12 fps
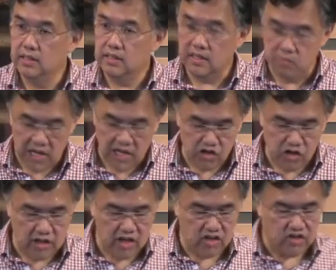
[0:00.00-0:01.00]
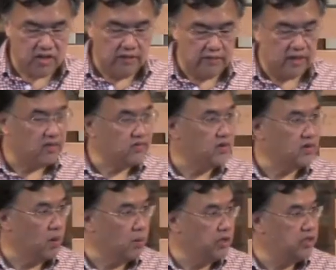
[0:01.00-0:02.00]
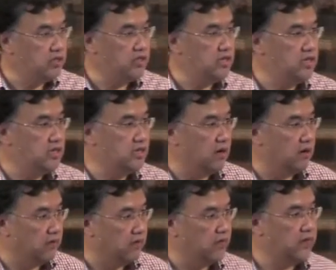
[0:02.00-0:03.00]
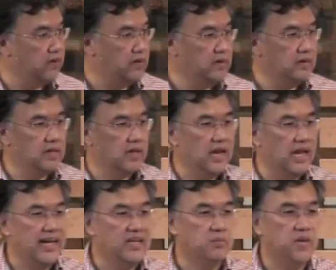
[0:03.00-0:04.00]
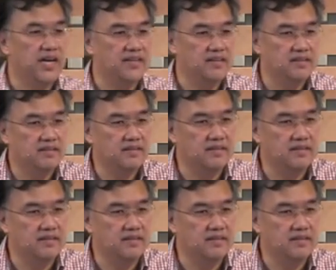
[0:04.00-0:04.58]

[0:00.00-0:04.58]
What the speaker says: Imagine us living as a community of like-minded